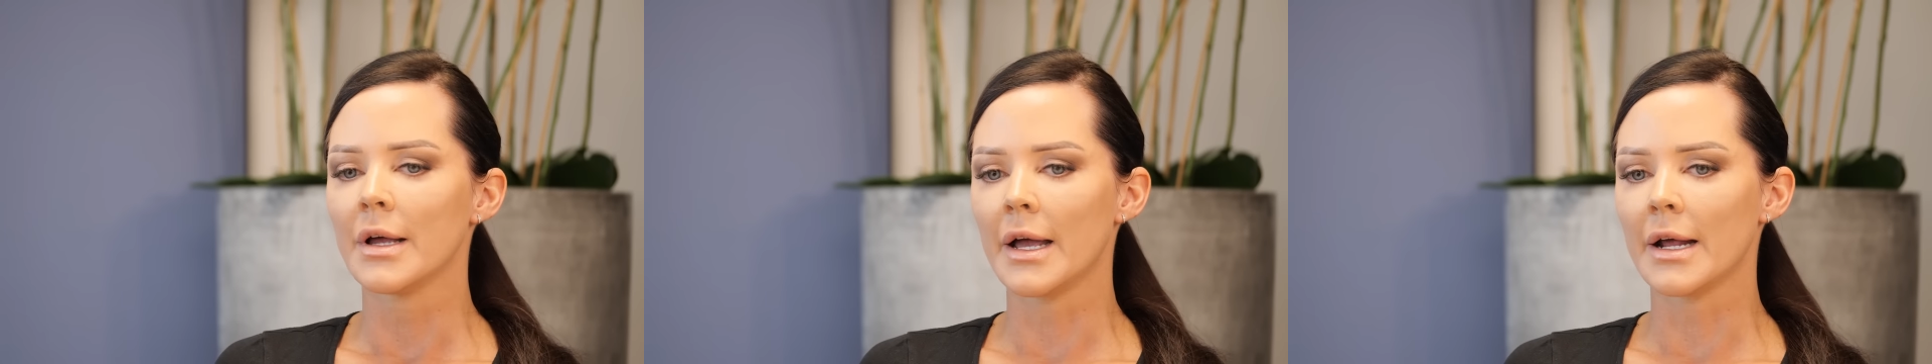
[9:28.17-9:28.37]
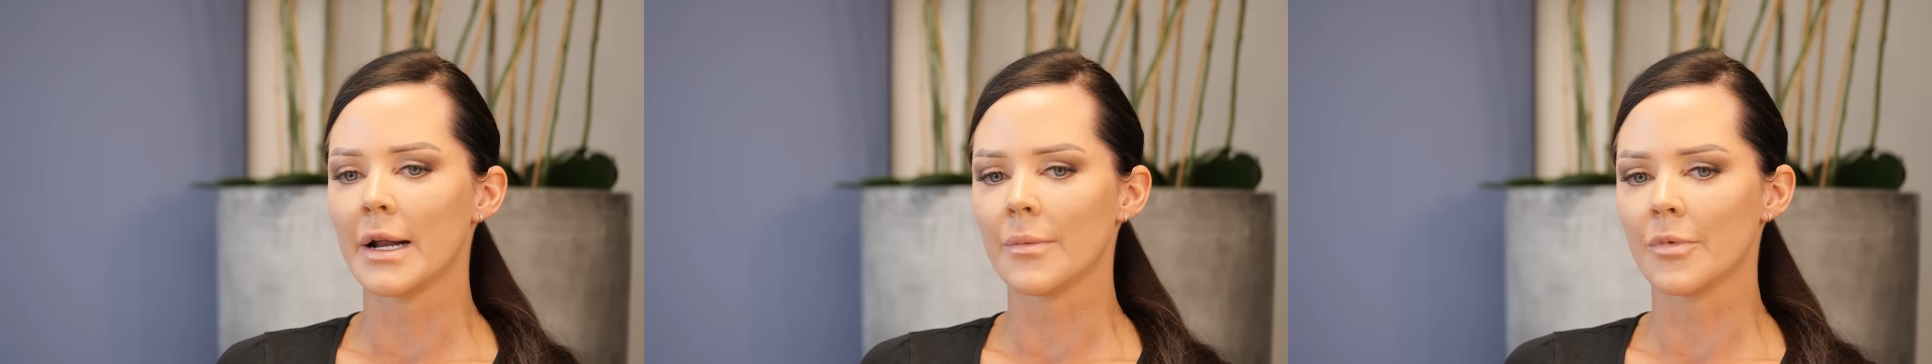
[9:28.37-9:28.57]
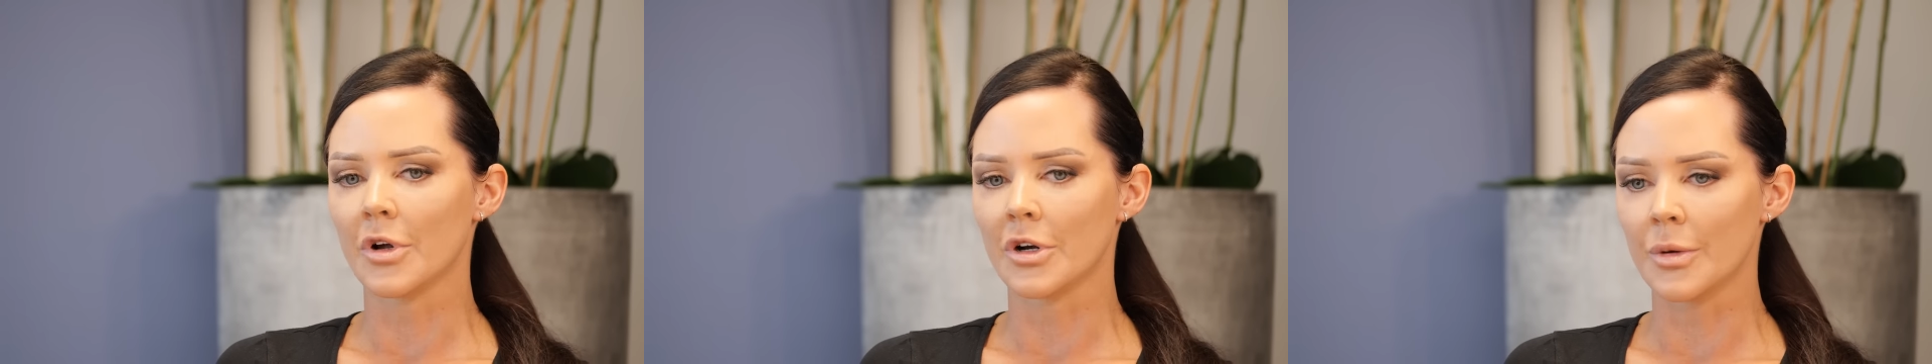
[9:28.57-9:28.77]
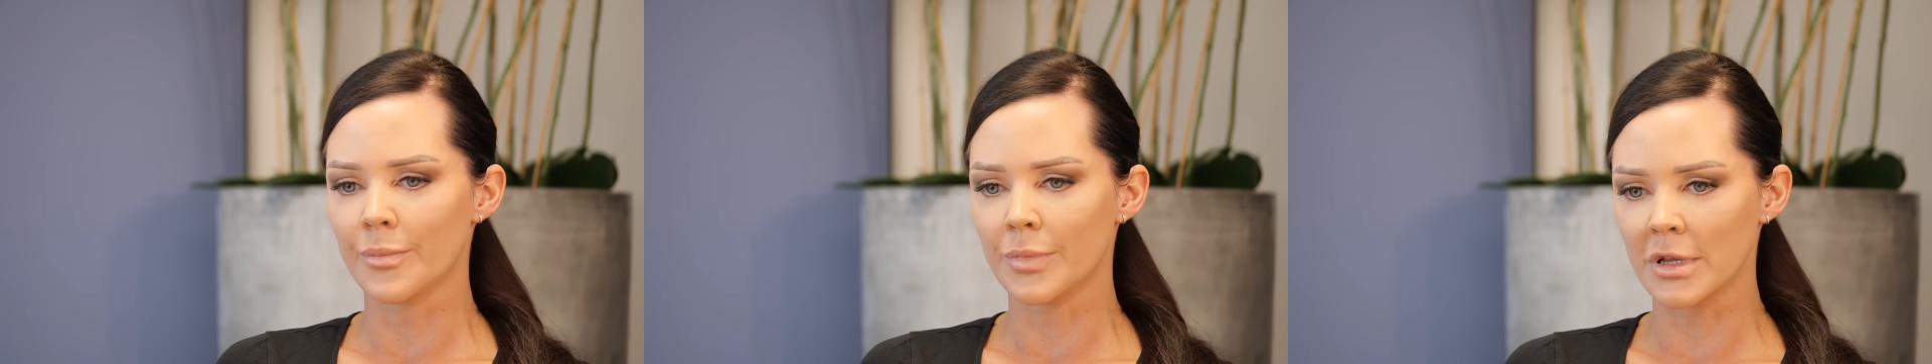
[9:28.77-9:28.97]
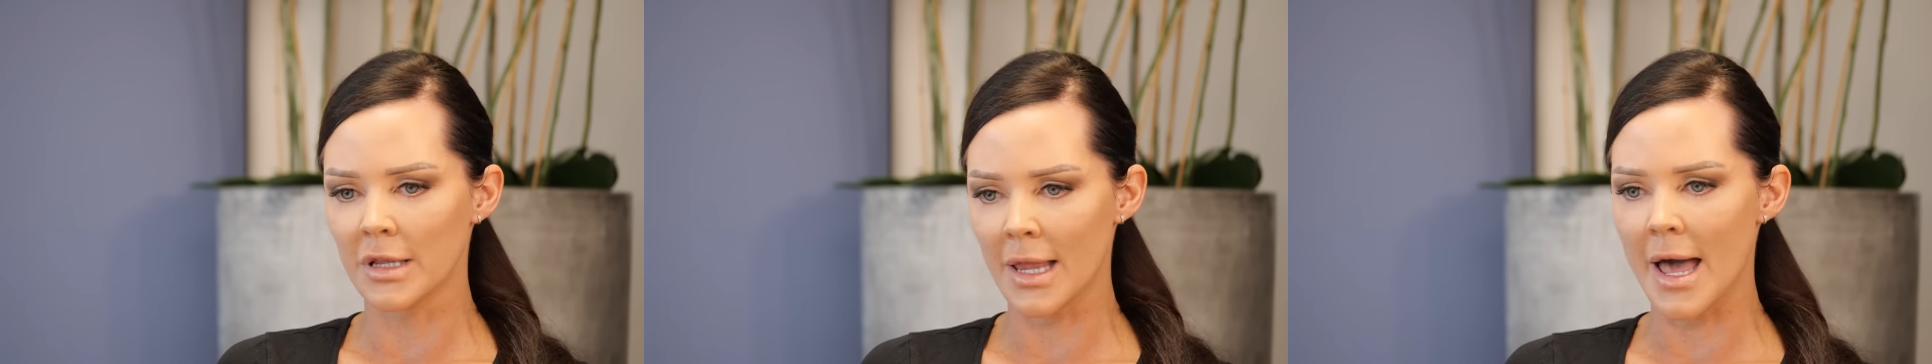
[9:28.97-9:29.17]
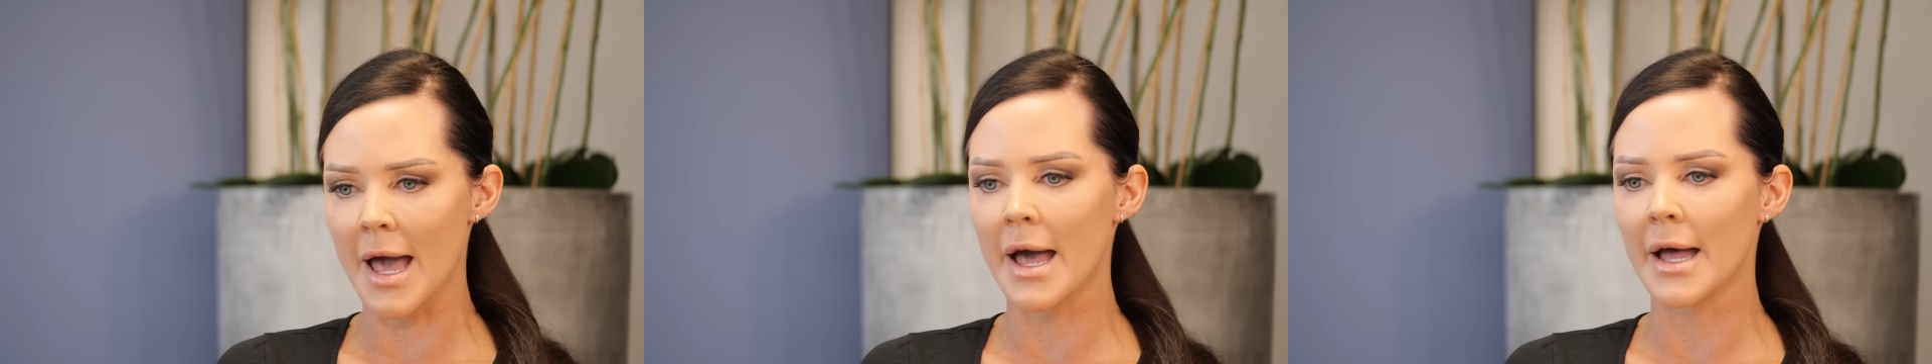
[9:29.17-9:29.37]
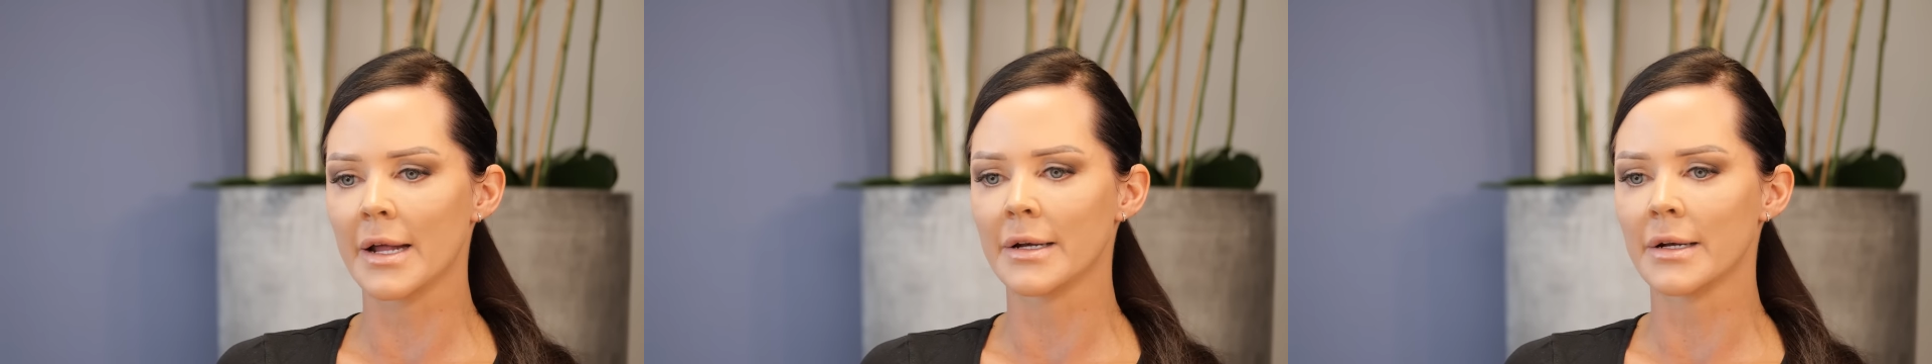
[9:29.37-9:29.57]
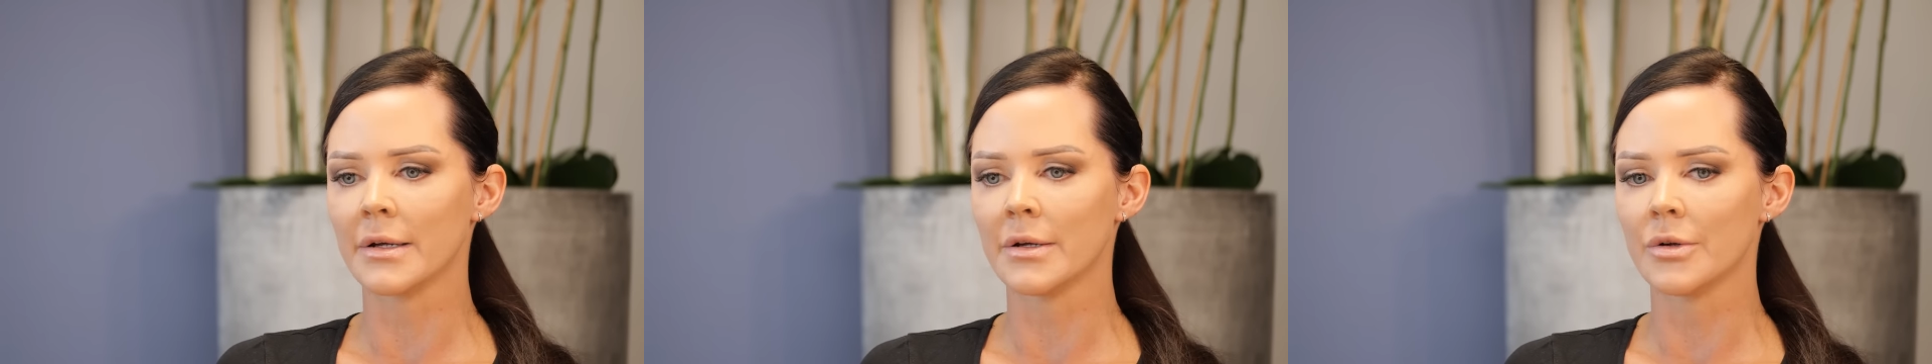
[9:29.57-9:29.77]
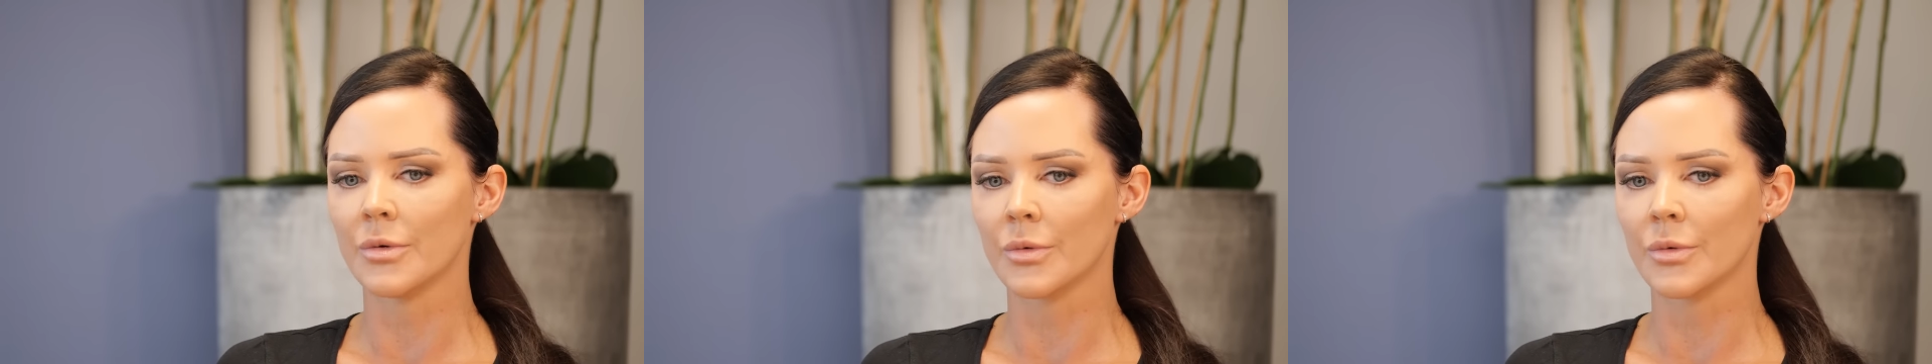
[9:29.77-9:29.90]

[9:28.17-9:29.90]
and I'm gonna plan